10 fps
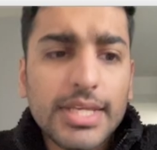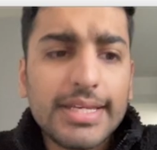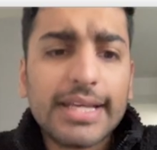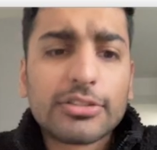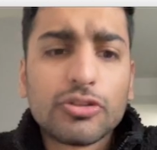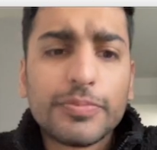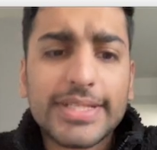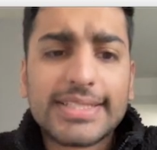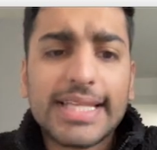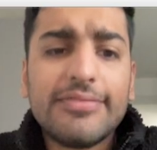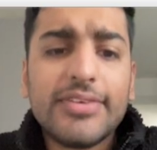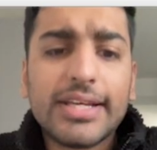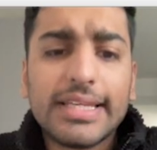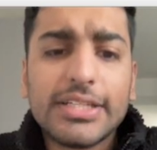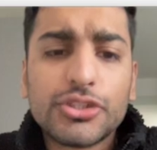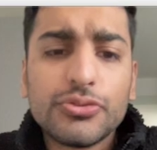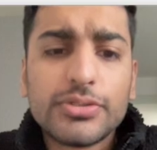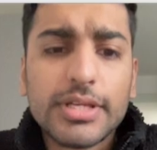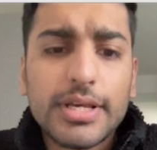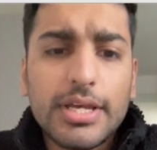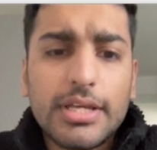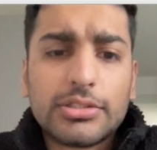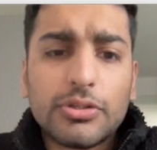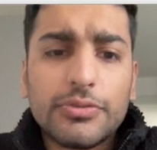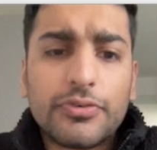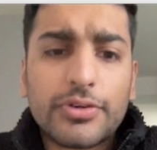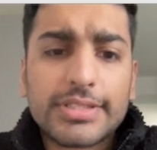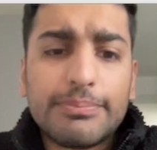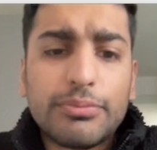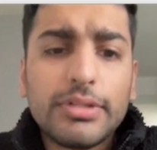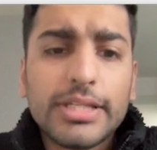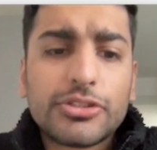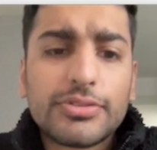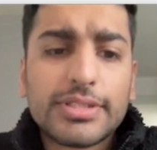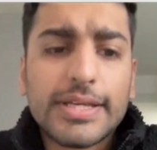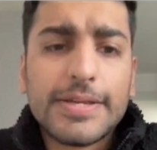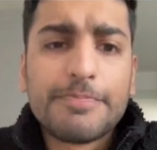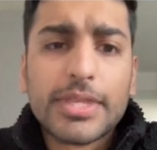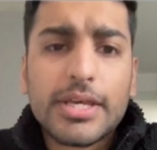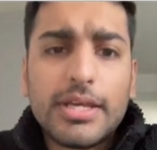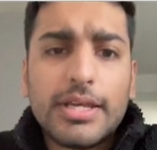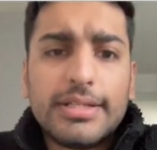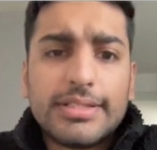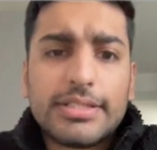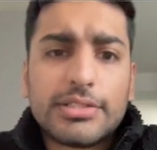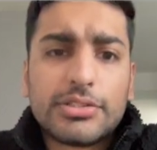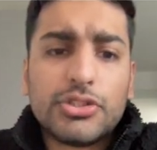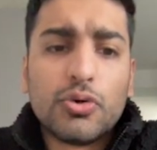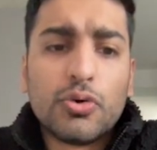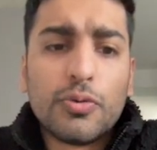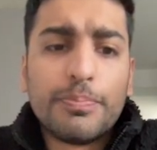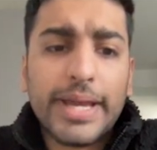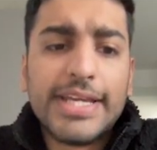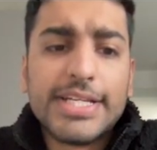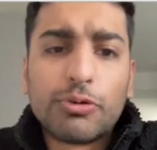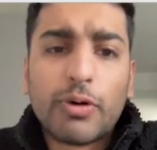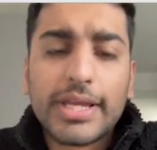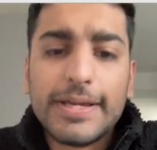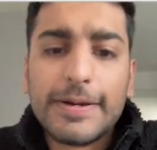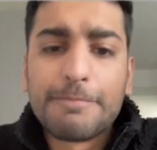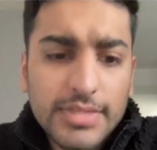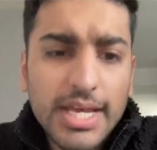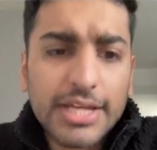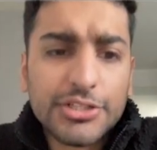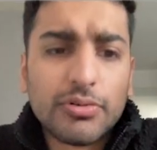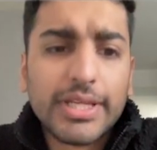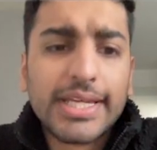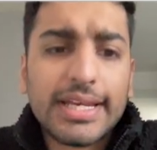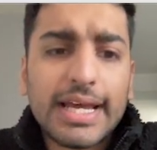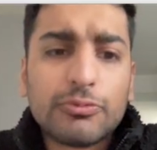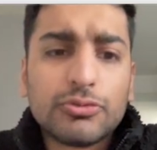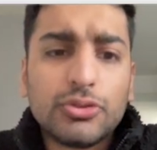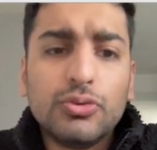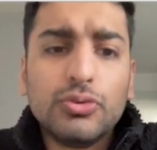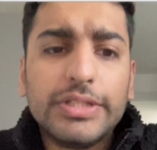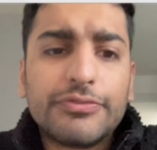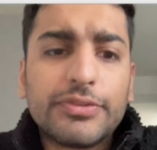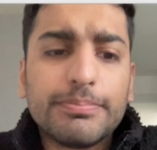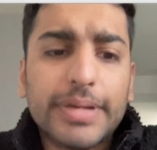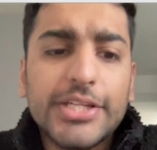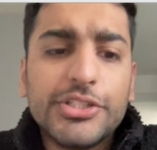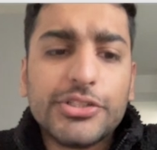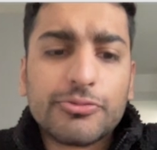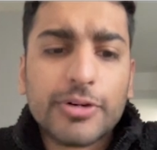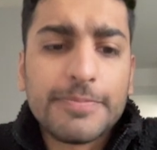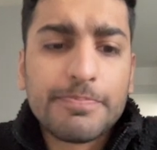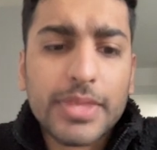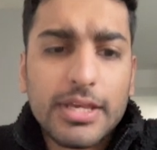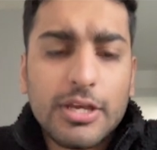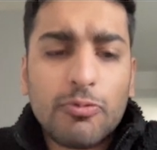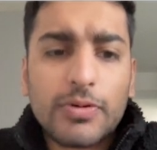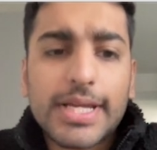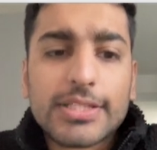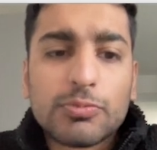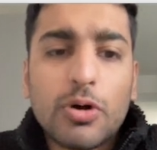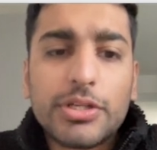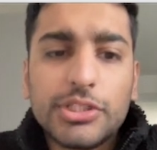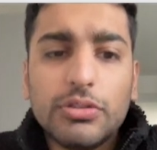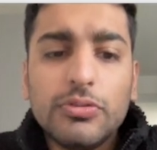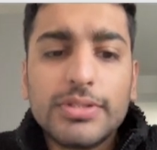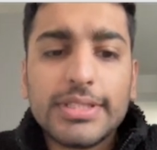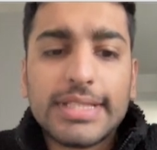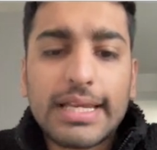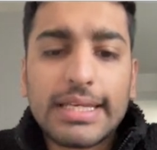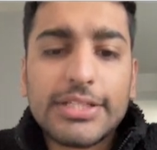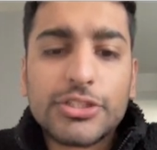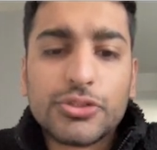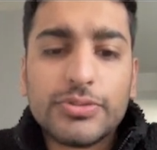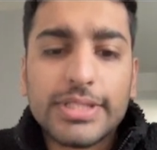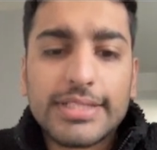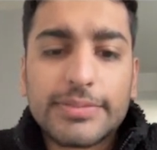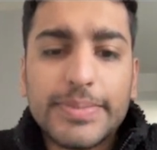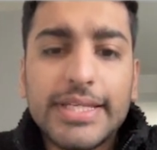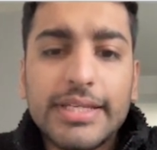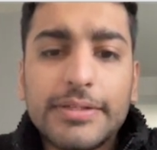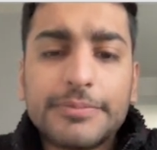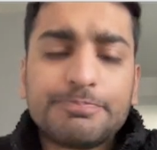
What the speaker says: Next up is saving link juice. So for example, let's just say this is your page right here and you're linking out to different pages, right? Well, guess what? You're losing that link juice. It's being